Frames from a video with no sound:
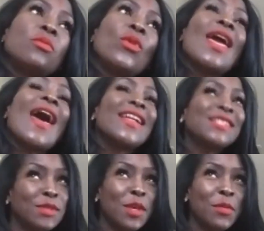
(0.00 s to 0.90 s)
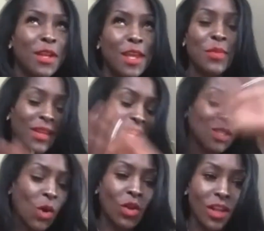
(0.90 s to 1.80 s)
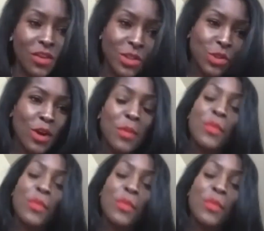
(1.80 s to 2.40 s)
we had some CBD, but that's a whole other story.